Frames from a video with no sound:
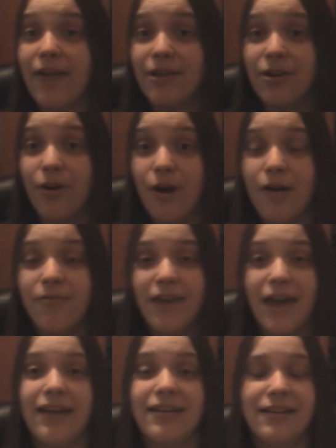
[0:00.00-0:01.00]
having all
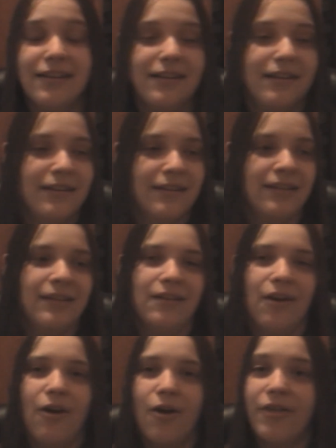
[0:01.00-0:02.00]
that
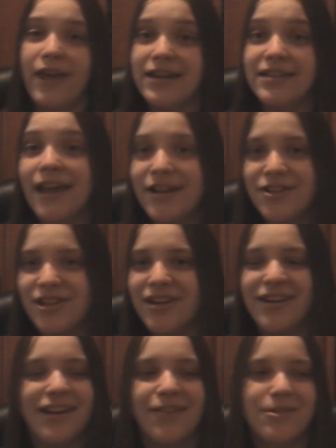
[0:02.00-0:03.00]
attention.